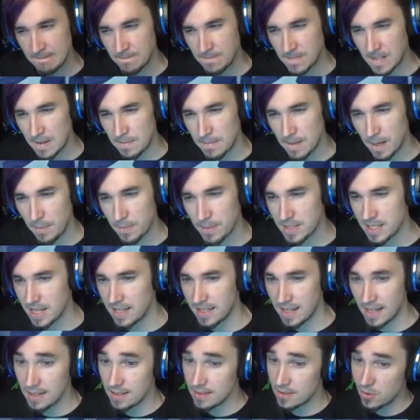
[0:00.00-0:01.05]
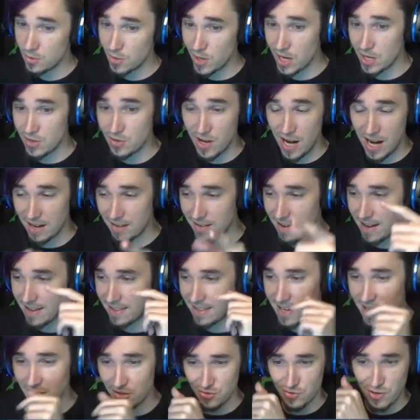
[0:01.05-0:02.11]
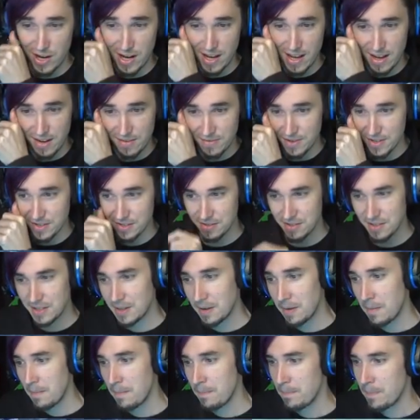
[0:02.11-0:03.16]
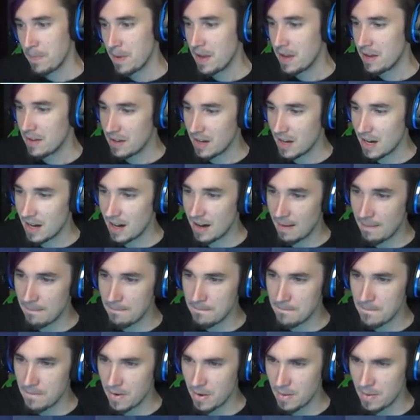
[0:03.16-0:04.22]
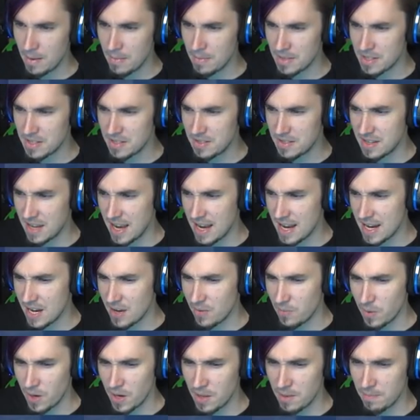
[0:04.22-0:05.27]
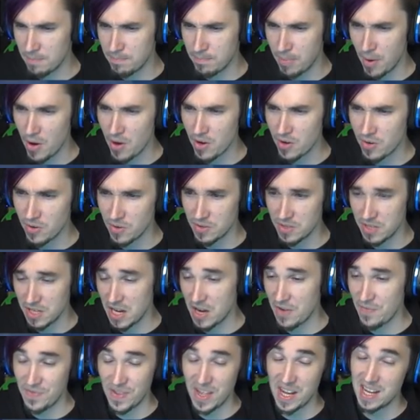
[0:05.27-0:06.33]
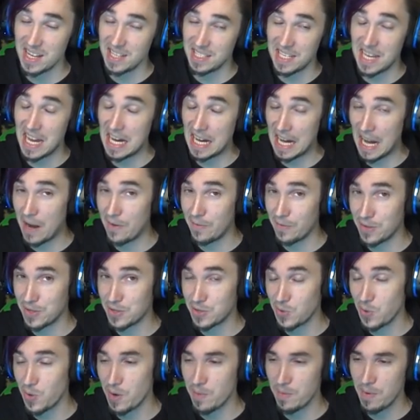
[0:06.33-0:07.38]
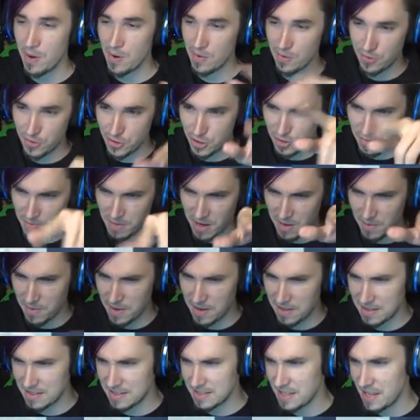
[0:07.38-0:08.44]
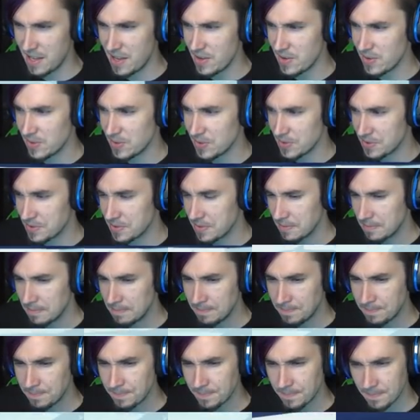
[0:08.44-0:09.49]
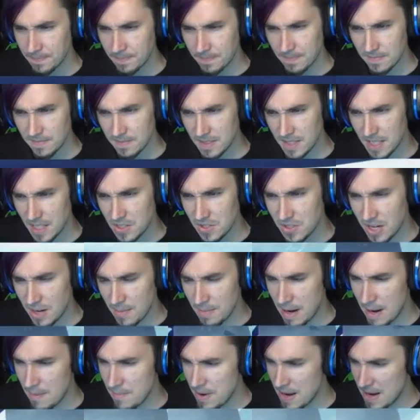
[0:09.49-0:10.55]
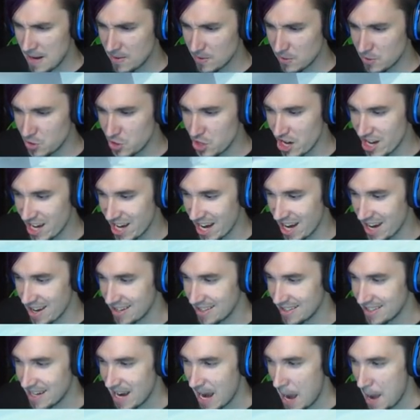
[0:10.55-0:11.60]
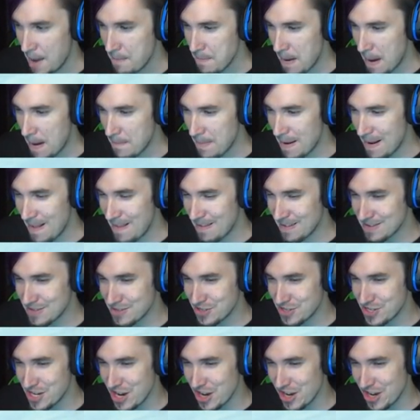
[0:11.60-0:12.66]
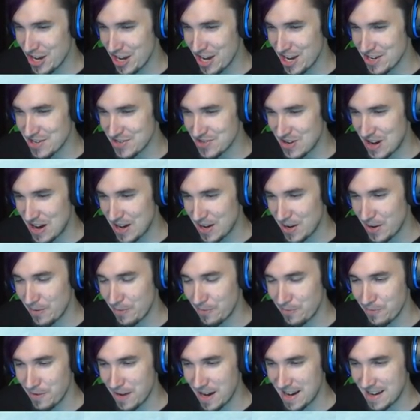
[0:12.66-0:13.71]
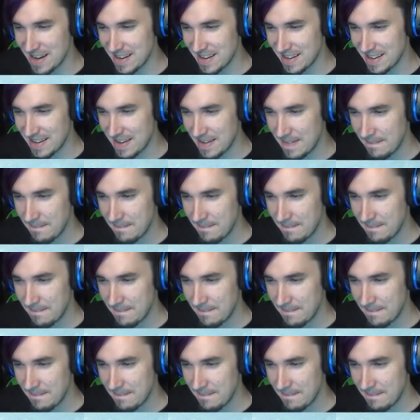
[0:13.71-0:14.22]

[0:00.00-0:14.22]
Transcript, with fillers: If I'm not mistaken, that's the train track right there, straight ahead of us. Um, if I'm not mistaken, one of the bunkers, if they didn't take it out for the story mode, should be on one of these hills. So I might be a little cheeky. Might be a little cheeky and try to go find it.